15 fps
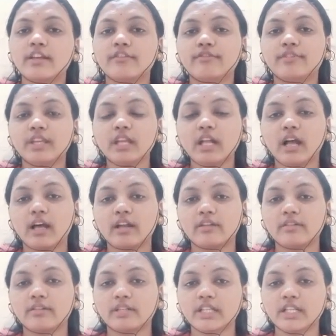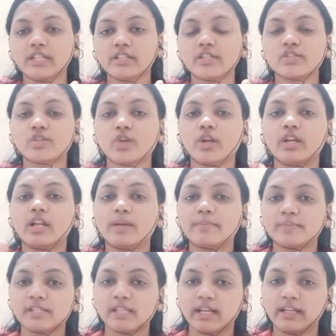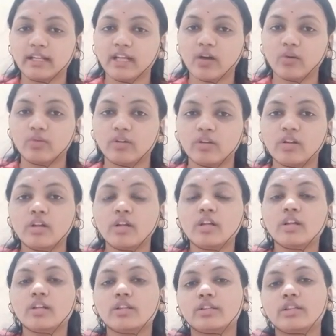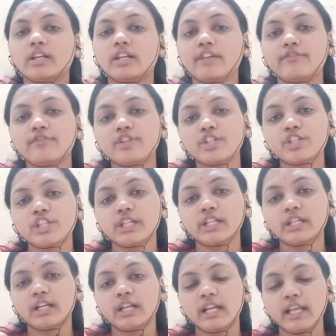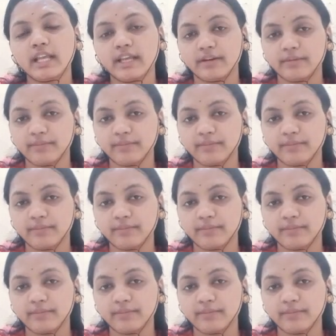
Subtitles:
we are turning the soil upside down. The deficient layer,